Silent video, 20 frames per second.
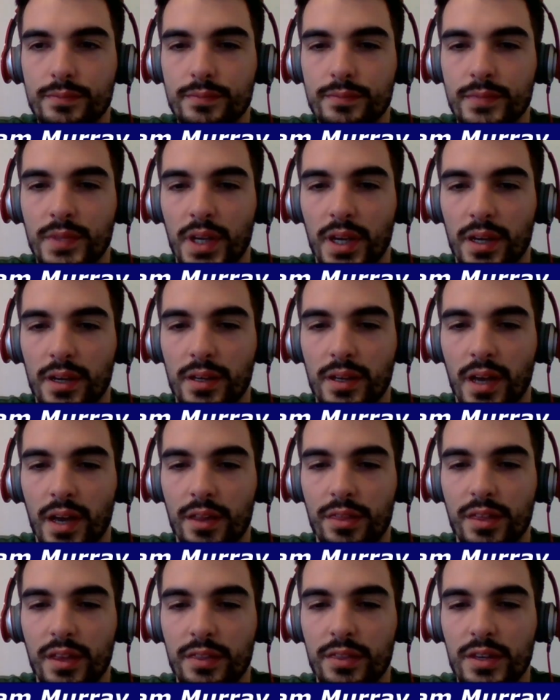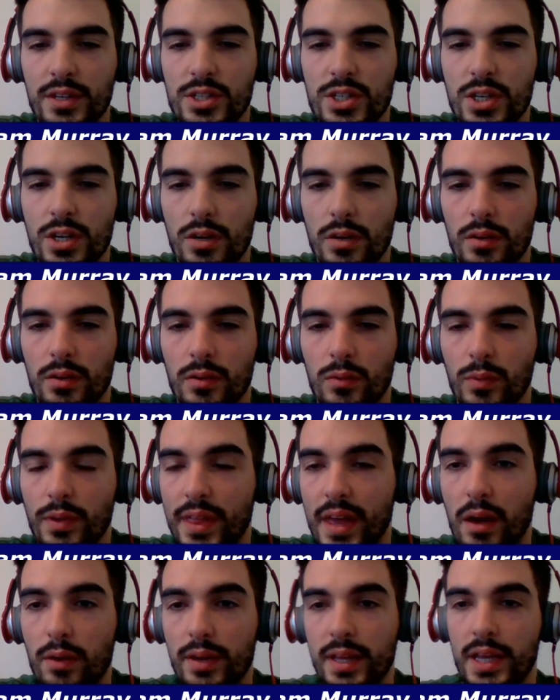Yeah, I think this year,
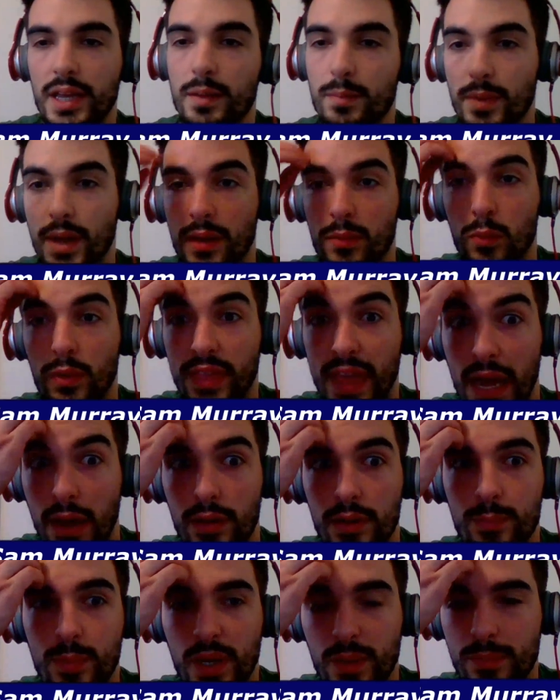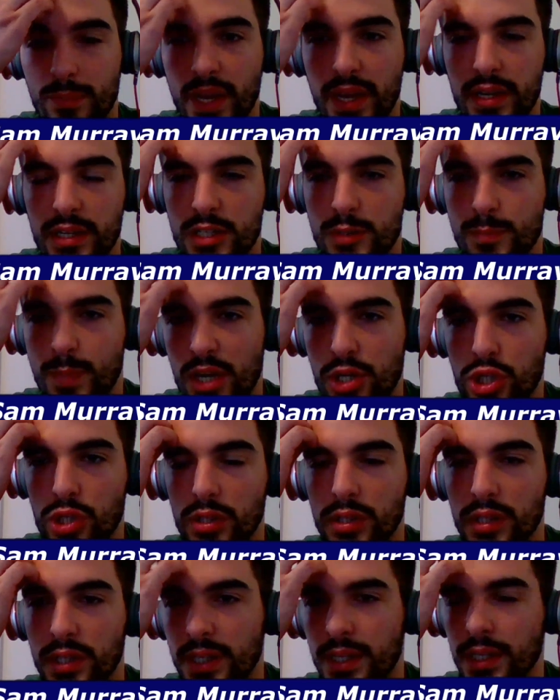without him and without a big man
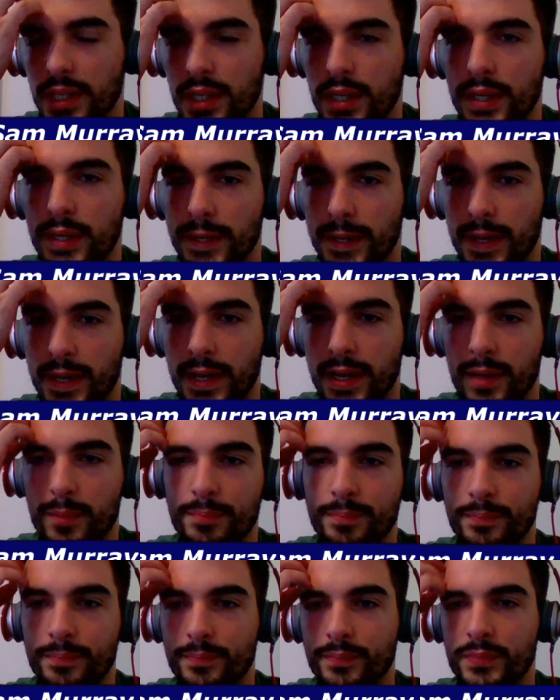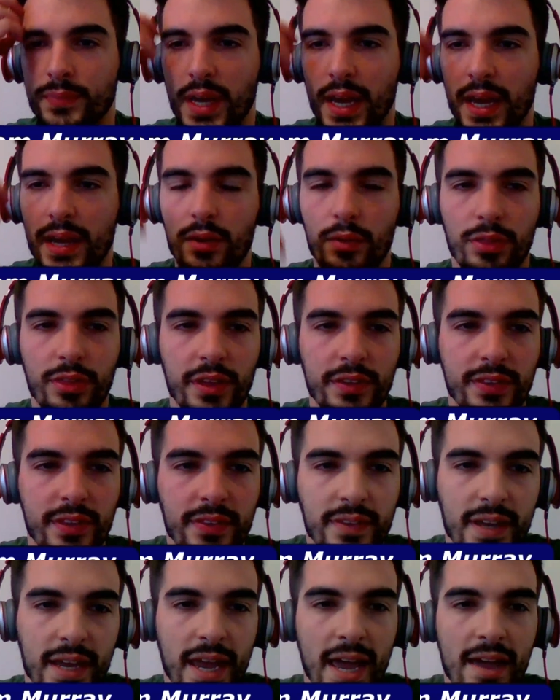especially, I don't think that
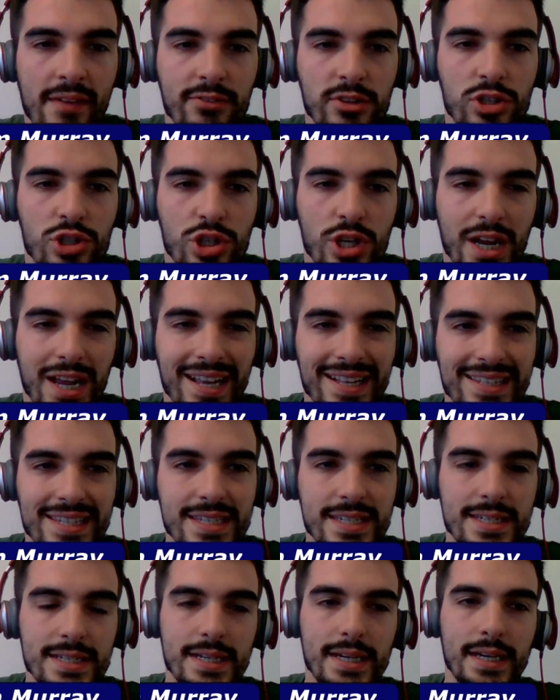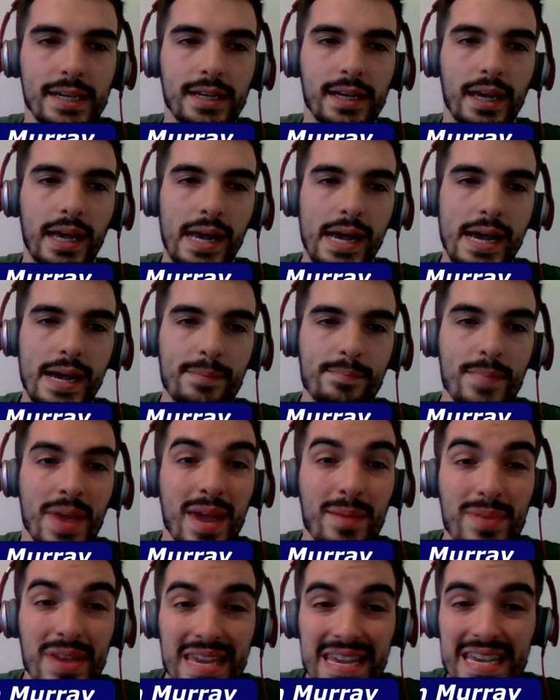they have a chance.
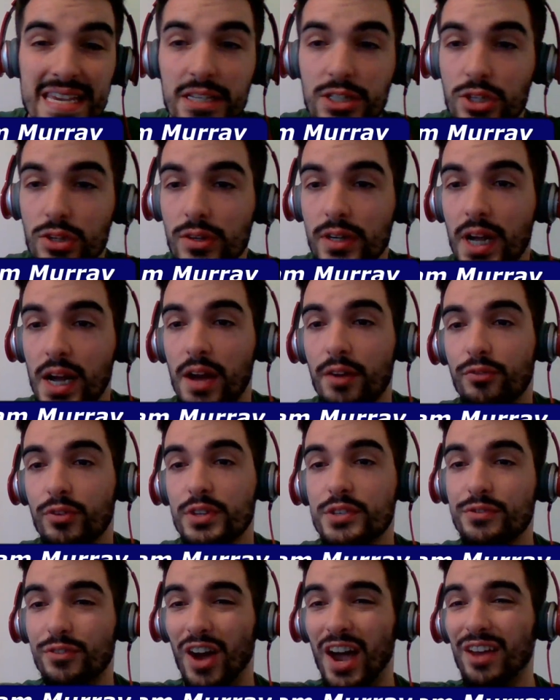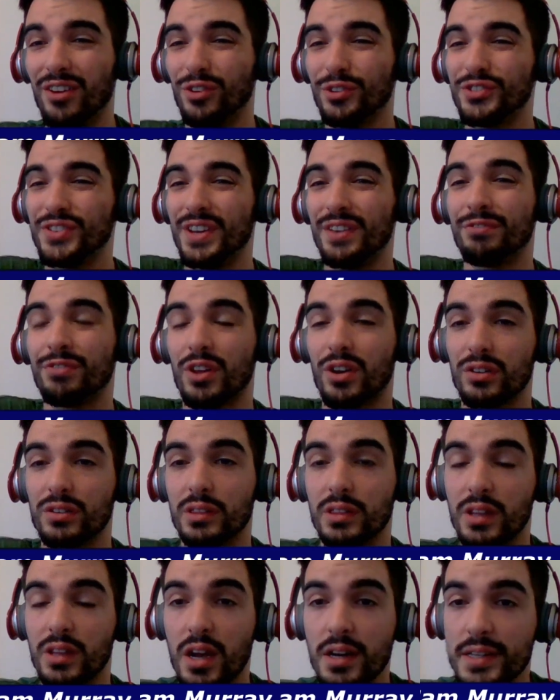Maybe Eastern Conference Finals if they're
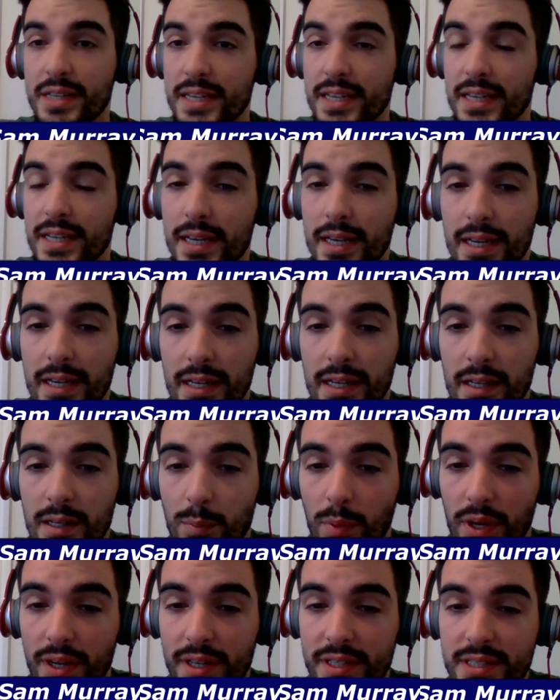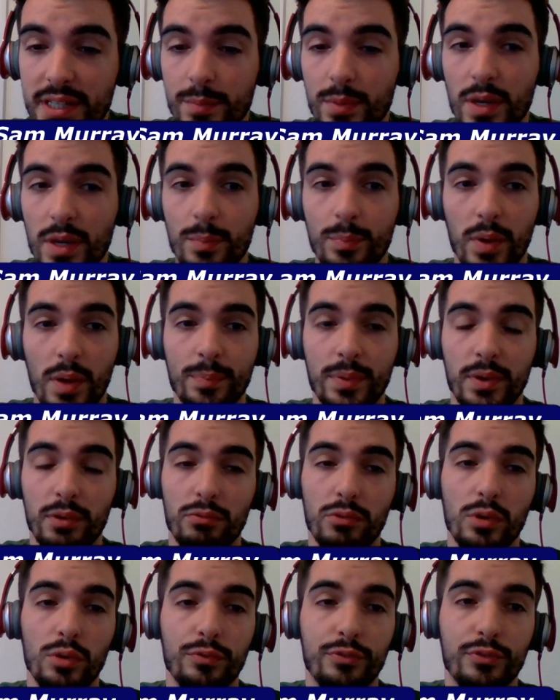lucky, but it's going to be a bumpy
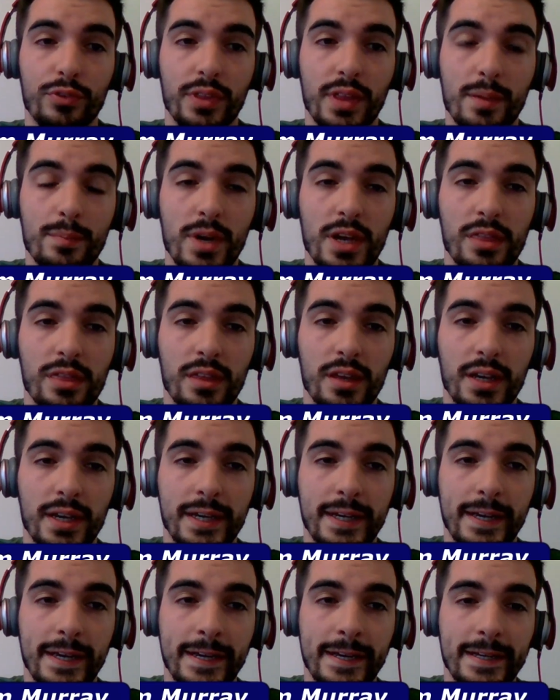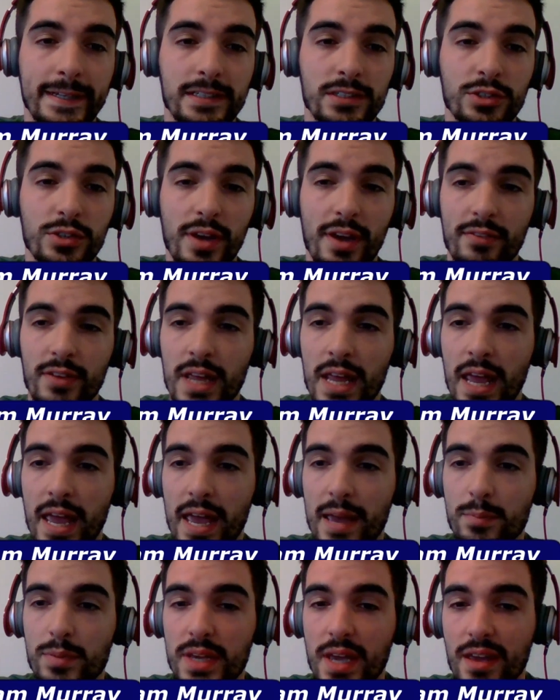road for them, I think. Do you have
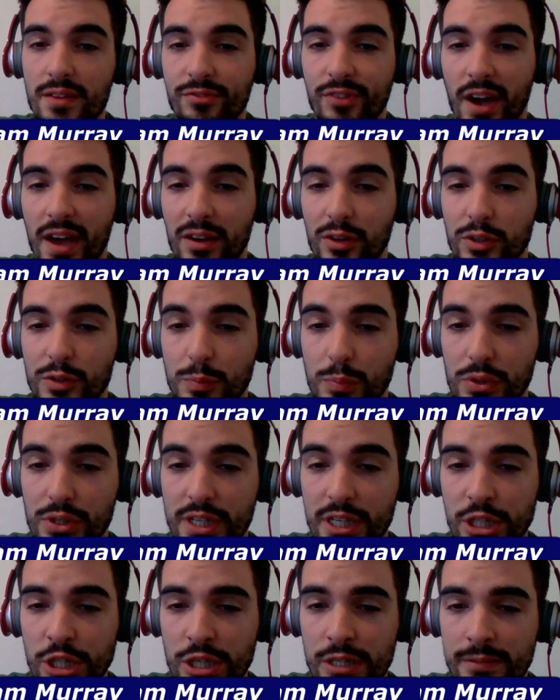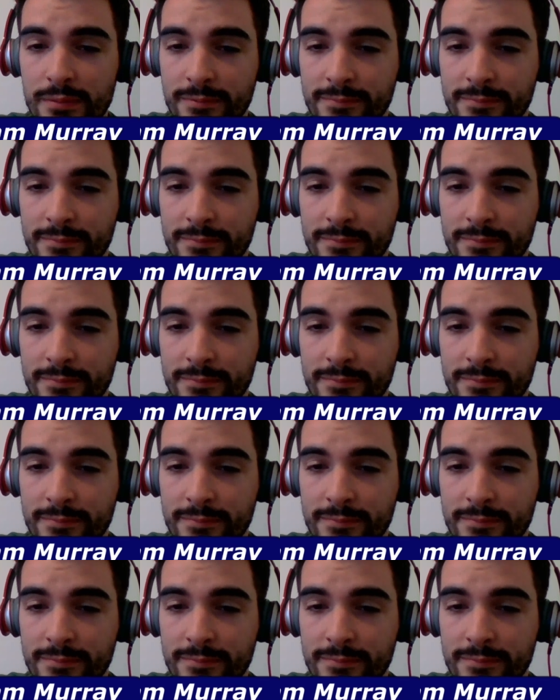an NBA Finals prediction?